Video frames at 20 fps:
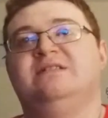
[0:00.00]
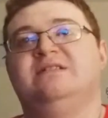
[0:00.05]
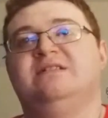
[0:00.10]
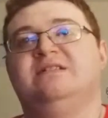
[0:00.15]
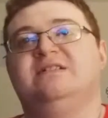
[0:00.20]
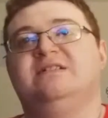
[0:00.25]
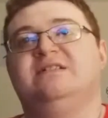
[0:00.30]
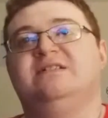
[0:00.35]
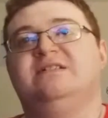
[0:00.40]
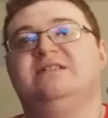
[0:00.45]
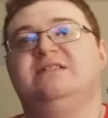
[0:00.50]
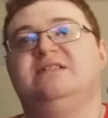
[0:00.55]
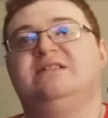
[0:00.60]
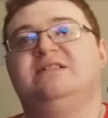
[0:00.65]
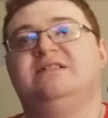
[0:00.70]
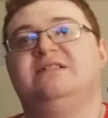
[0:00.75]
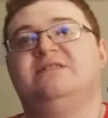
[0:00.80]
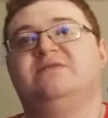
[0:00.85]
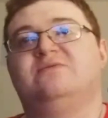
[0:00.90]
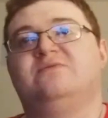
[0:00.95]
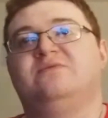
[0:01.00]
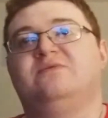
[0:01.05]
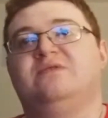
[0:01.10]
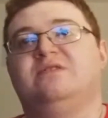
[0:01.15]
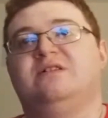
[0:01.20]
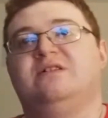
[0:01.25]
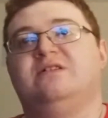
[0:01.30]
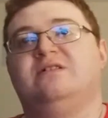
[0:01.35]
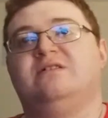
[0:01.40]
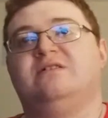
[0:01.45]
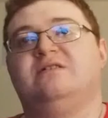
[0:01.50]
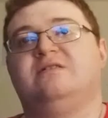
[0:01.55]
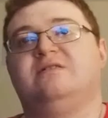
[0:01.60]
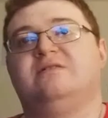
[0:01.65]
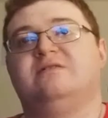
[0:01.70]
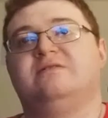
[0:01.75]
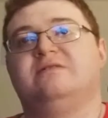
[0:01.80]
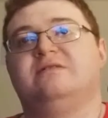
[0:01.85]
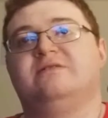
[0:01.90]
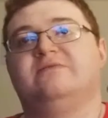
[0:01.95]
And, oh,
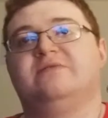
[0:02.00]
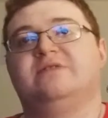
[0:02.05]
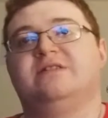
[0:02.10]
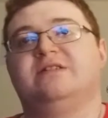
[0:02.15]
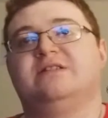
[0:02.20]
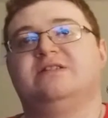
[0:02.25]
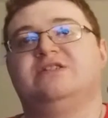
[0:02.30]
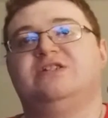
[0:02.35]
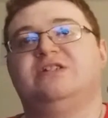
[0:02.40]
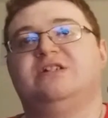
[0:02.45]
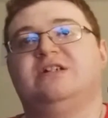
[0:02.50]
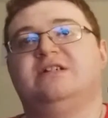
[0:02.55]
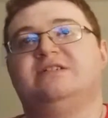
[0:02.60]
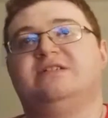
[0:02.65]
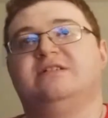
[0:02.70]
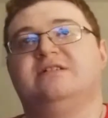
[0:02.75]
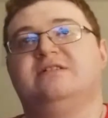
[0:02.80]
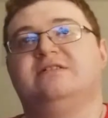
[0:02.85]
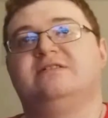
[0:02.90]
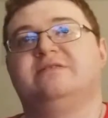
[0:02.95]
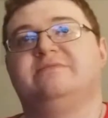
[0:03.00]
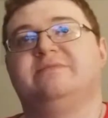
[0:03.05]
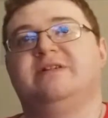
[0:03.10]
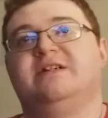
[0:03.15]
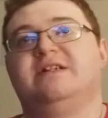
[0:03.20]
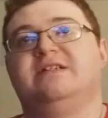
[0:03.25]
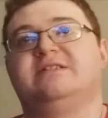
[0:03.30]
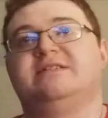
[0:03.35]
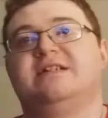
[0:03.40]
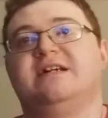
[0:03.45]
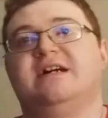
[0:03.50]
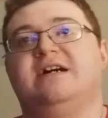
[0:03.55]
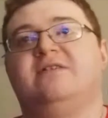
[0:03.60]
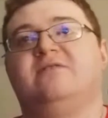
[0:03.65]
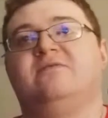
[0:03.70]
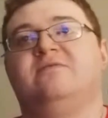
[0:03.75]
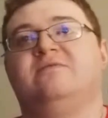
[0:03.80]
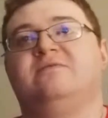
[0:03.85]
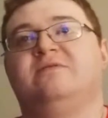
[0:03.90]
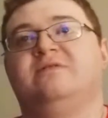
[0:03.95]
another one to the chest. Here's the Miz now.